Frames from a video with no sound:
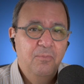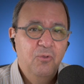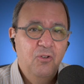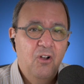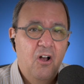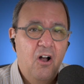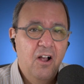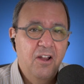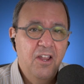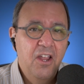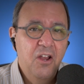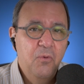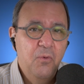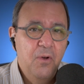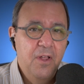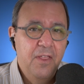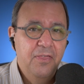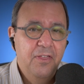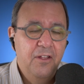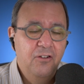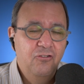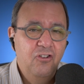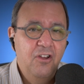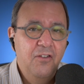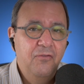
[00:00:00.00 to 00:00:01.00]
talking
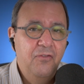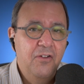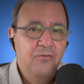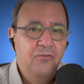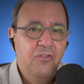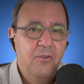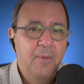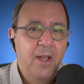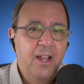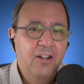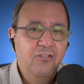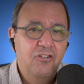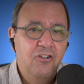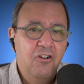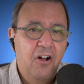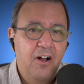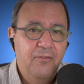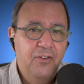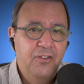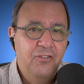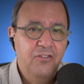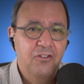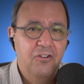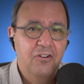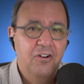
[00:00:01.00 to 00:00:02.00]
with the Chief Information
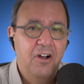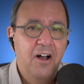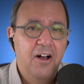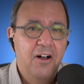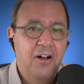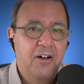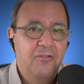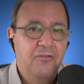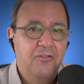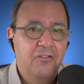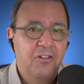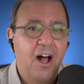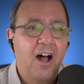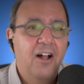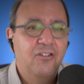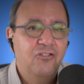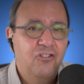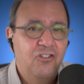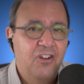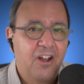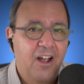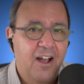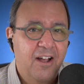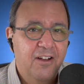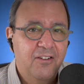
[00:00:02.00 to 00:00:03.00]
Officer of
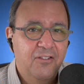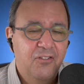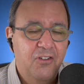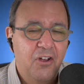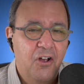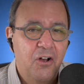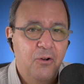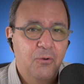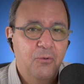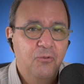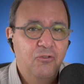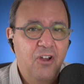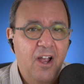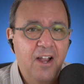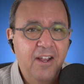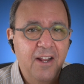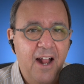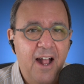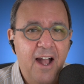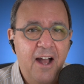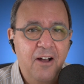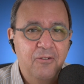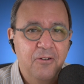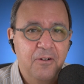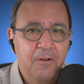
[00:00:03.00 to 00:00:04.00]
Logitech. So check it
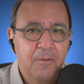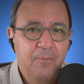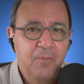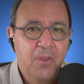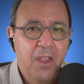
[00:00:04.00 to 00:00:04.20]
out.